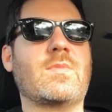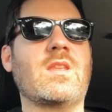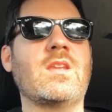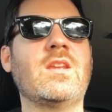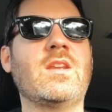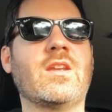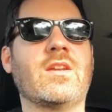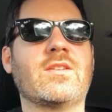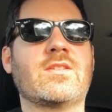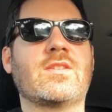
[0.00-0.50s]
you
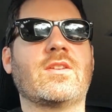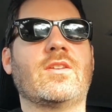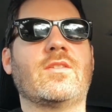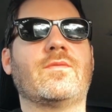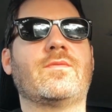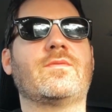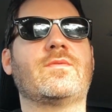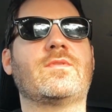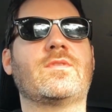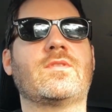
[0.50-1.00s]
know, sort
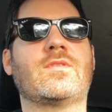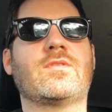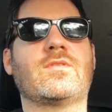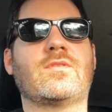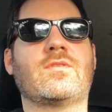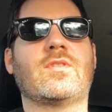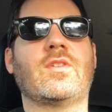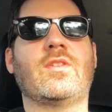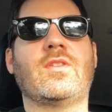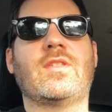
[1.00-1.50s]
of
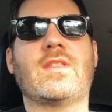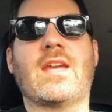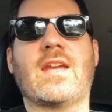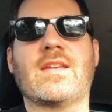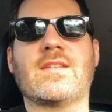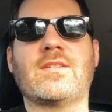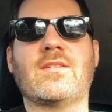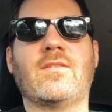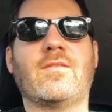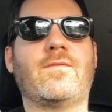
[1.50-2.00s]

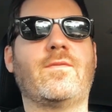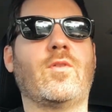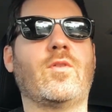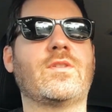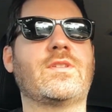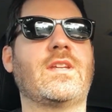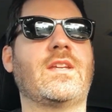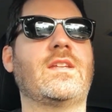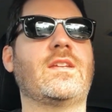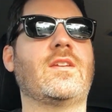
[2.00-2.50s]

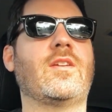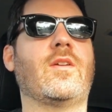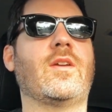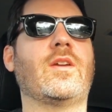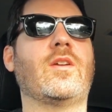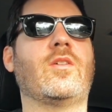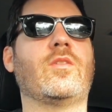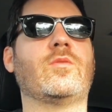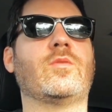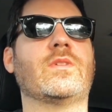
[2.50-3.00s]
2014 going
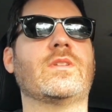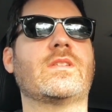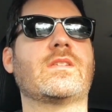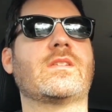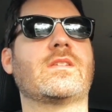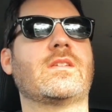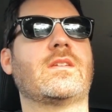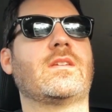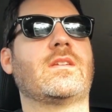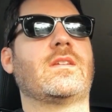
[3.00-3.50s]

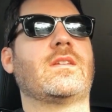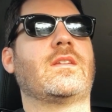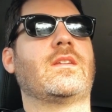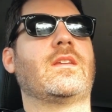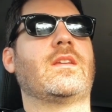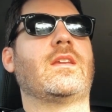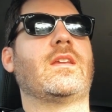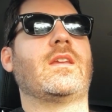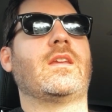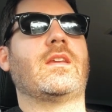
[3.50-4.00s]
onwards.
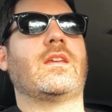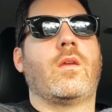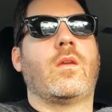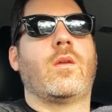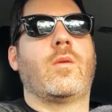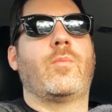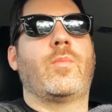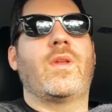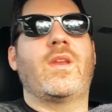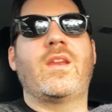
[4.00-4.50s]

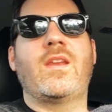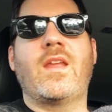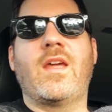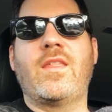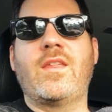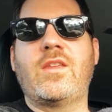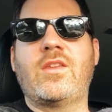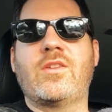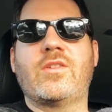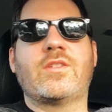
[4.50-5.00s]
But
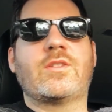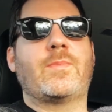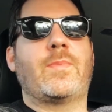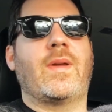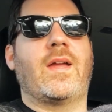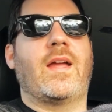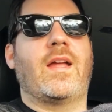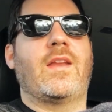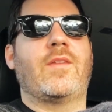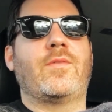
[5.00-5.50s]
another huge
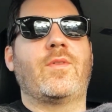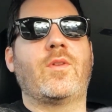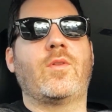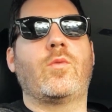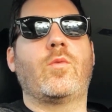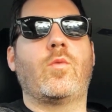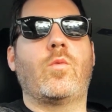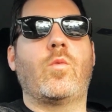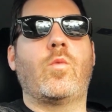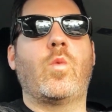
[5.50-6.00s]
part of it
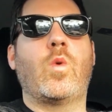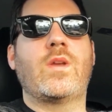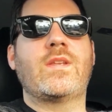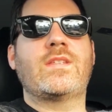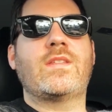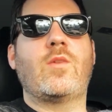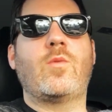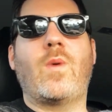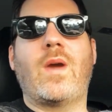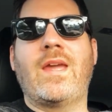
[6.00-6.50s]
was
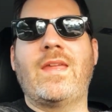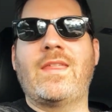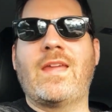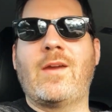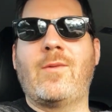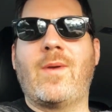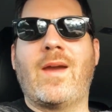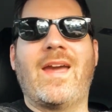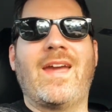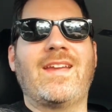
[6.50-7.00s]
the way they
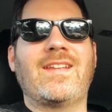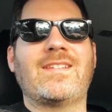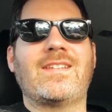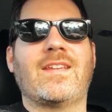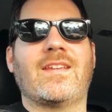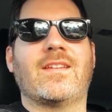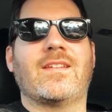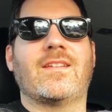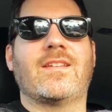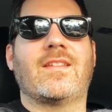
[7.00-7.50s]
were
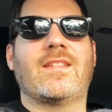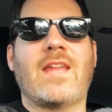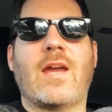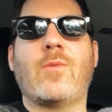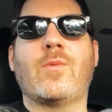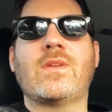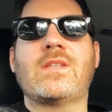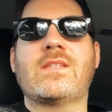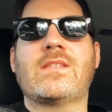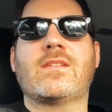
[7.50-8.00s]
acting. That
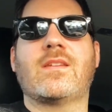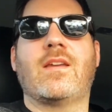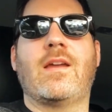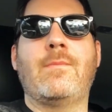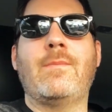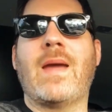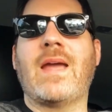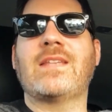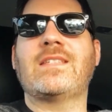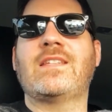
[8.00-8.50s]
was a
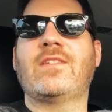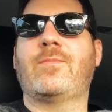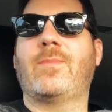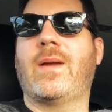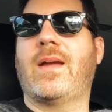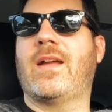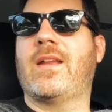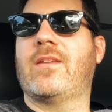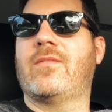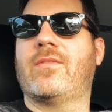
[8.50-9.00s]
massive
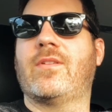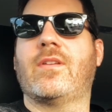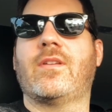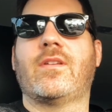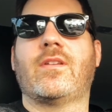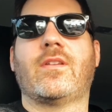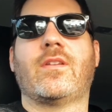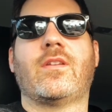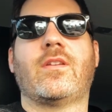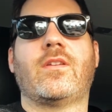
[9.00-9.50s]
part of it.
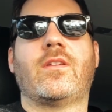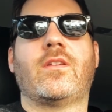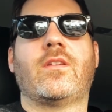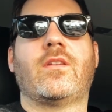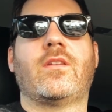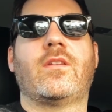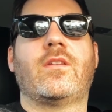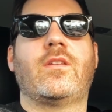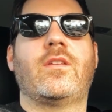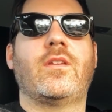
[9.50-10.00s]

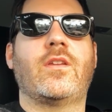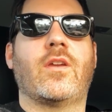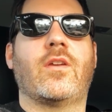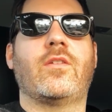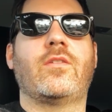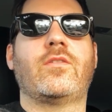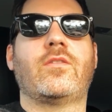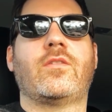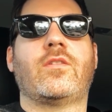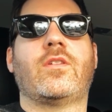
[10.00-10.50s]
You
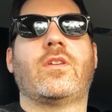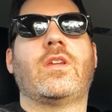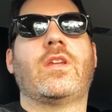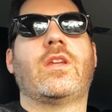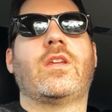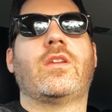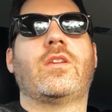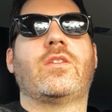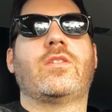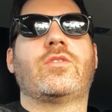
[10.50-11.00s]
know,
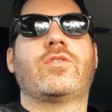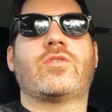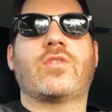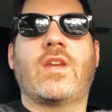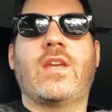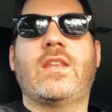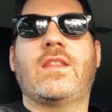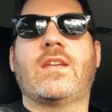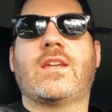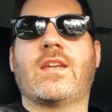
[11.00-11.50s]

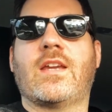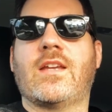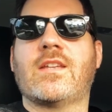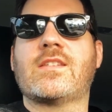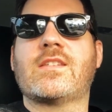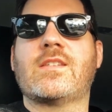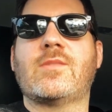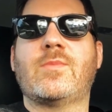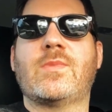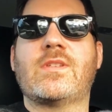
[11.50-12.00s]
treat the
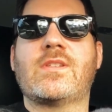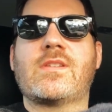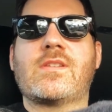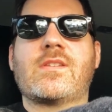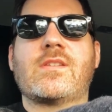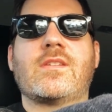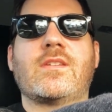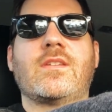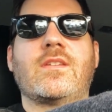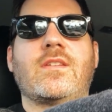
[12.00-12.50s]

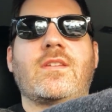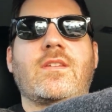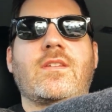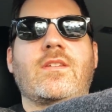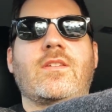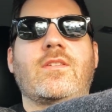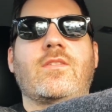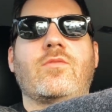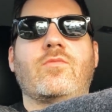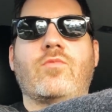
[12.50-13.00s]
customers
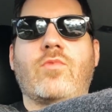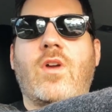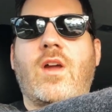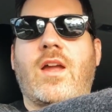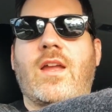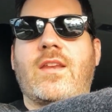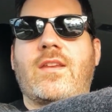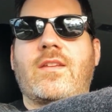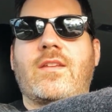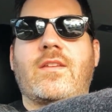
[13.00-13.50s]

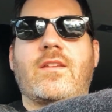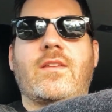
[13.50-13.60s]
right.